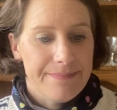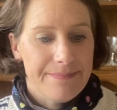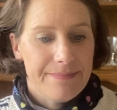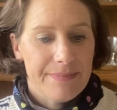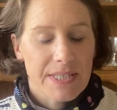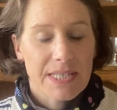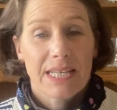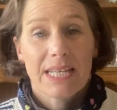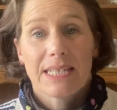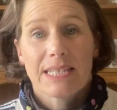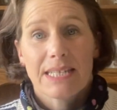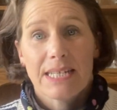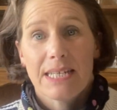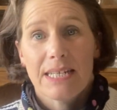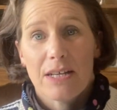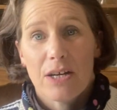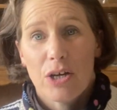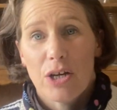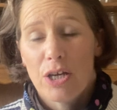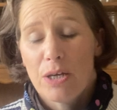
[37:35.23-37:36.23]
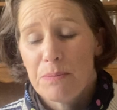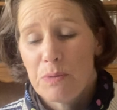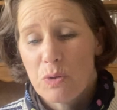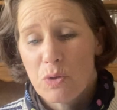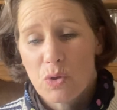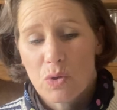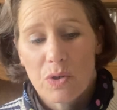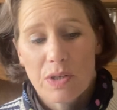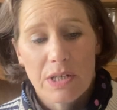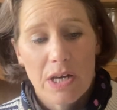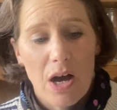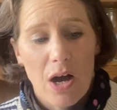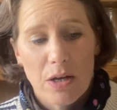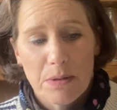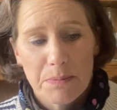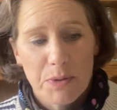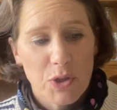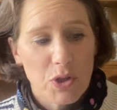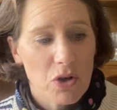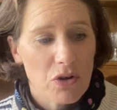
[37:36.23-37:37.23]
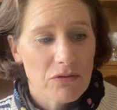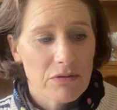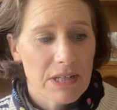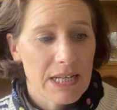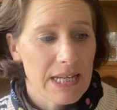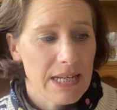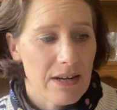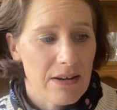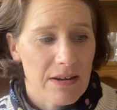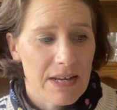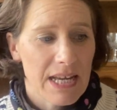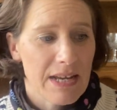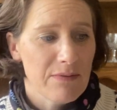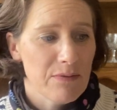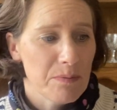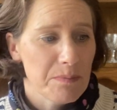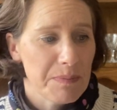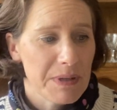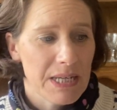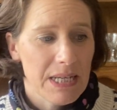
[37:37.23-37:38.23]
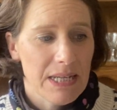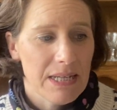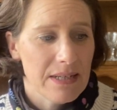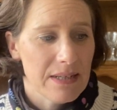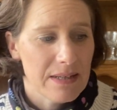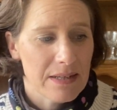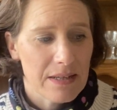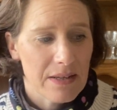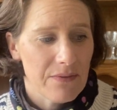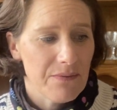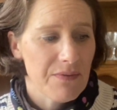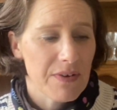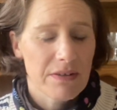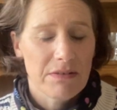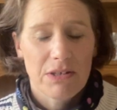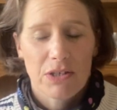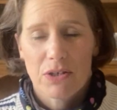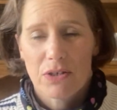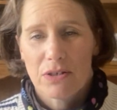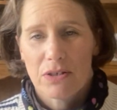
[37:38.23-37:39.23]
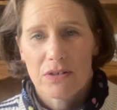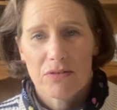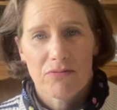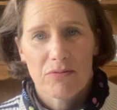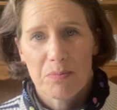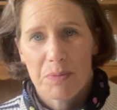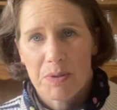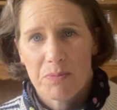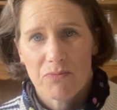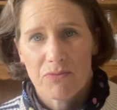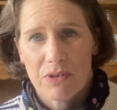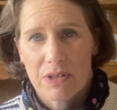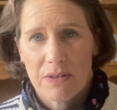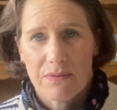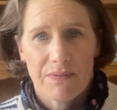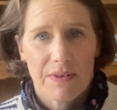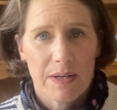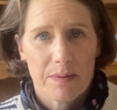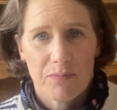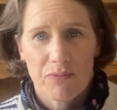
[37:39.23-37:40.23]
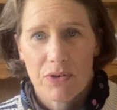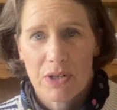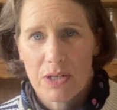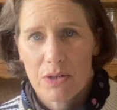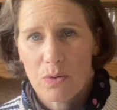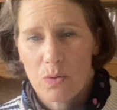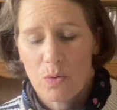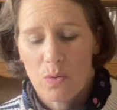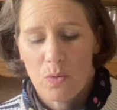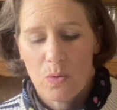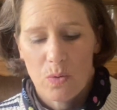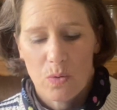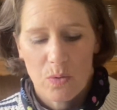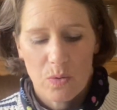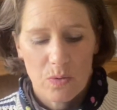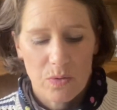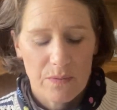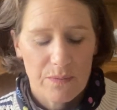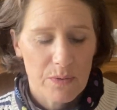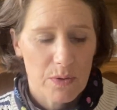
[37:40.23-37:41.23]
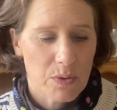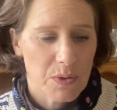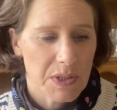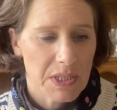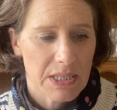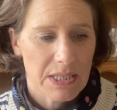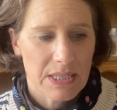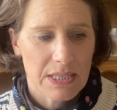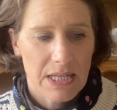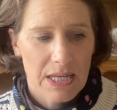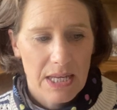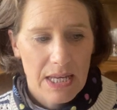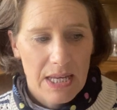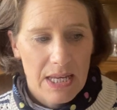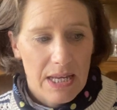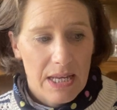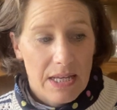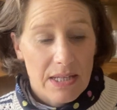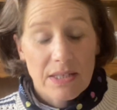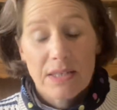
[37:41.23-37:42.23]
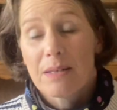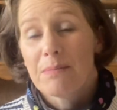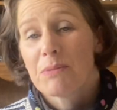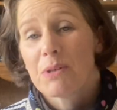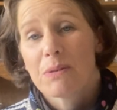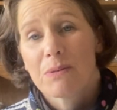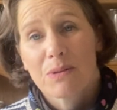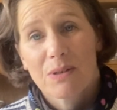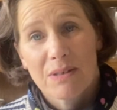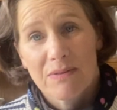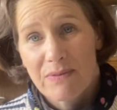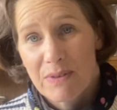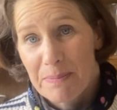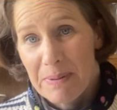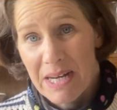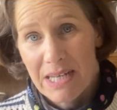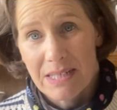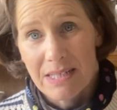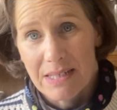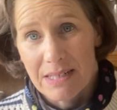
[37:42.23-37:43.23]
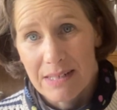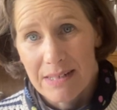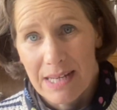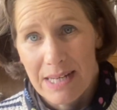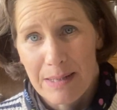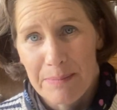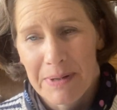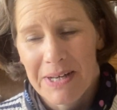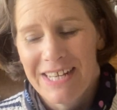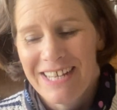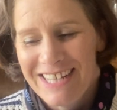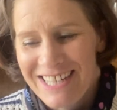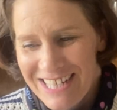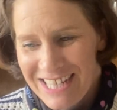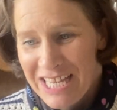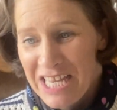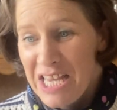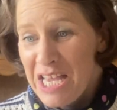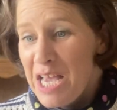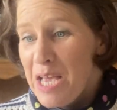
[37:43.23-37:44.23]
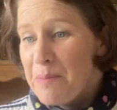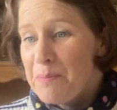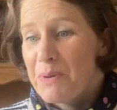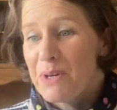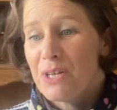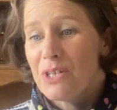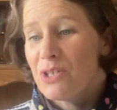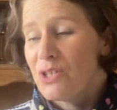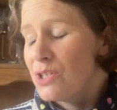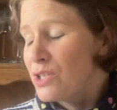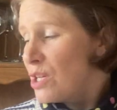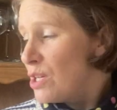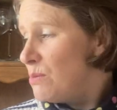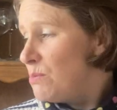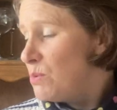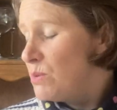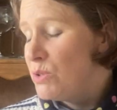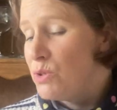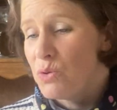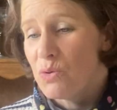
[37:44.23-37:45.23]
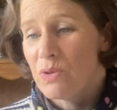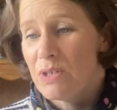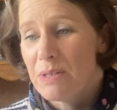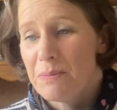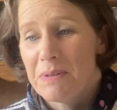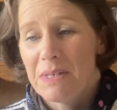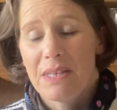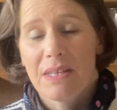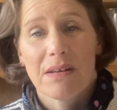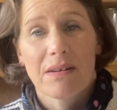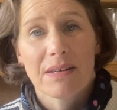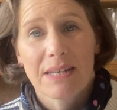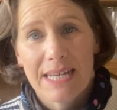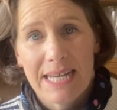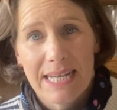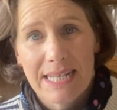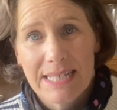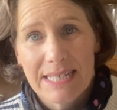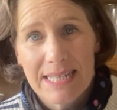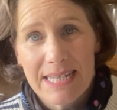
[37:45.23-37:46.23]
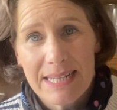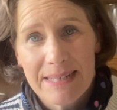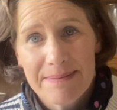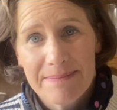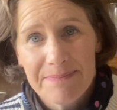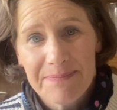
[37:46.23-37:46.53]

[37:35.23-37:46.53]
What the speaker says: So that's it. I hope you enjoyed it. I'm sorry I haven't been very good at remembering the fabric or the flosses. Sometimes not even the pattern name. But I just hope you enjoyed a bit of the eye candy.